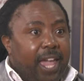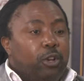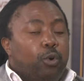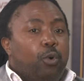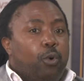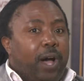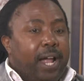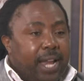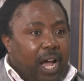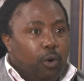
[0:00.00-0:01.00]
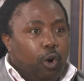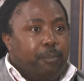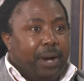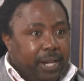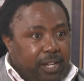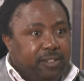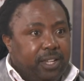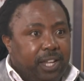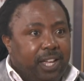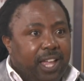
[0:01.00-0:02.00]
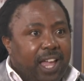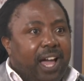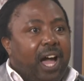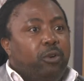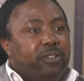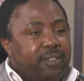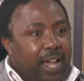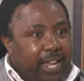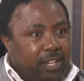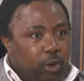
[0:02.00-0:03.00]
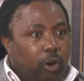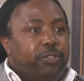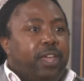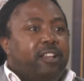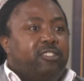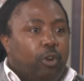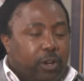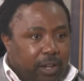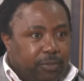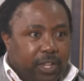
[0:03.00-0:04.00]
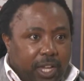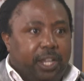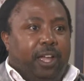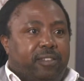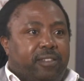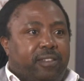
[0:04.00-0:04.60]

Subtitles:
And who are now operating outside of their geographic areas.